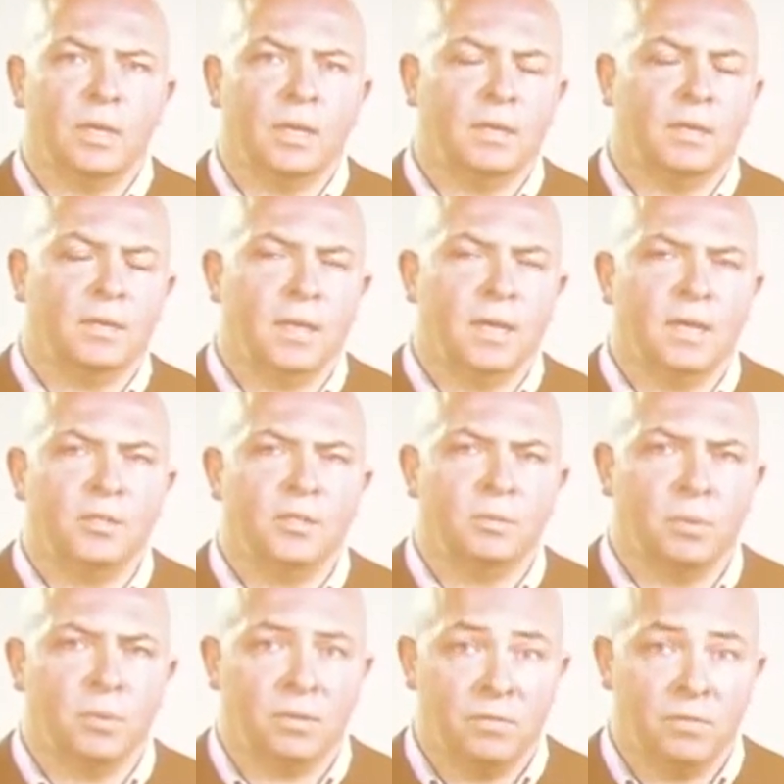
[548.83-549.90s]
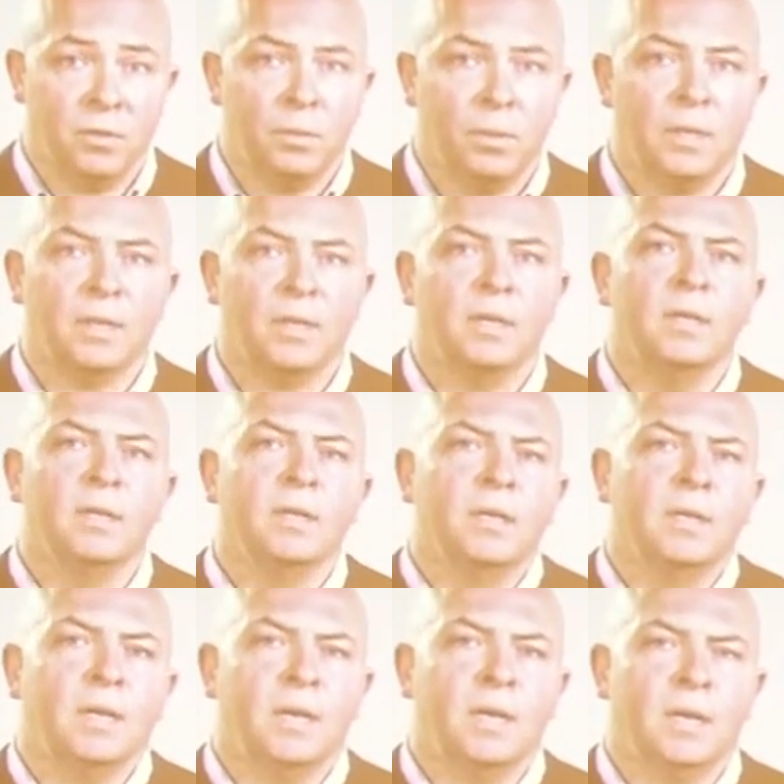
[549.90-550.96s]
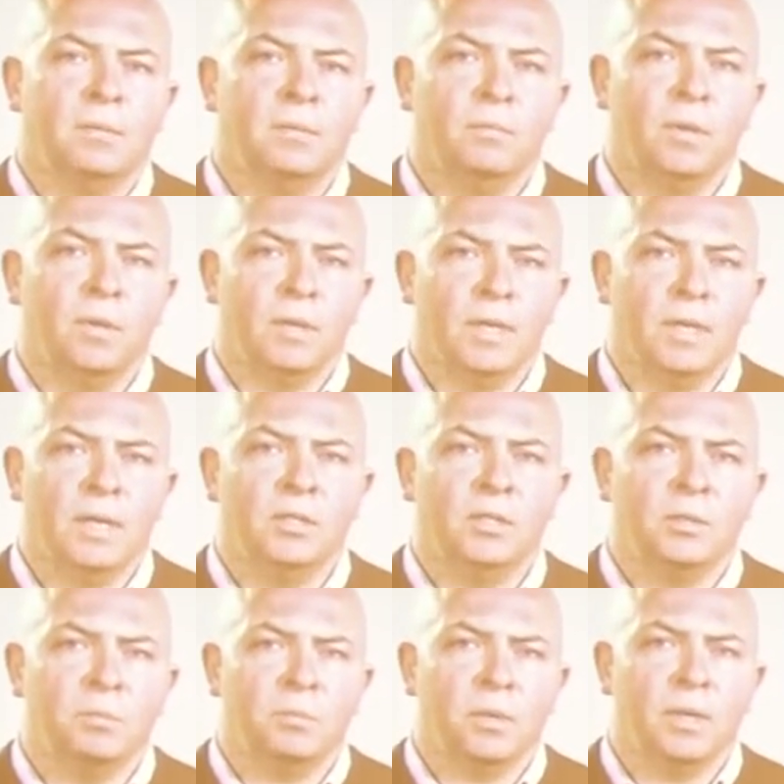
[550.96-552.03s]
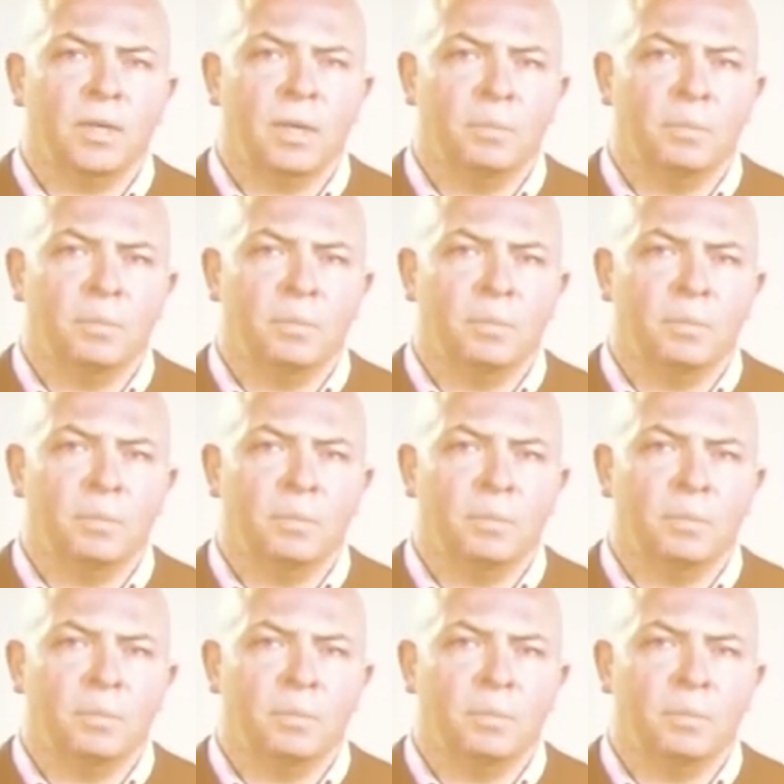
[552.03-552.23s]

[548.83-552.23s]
engaging by viewing it and engaging by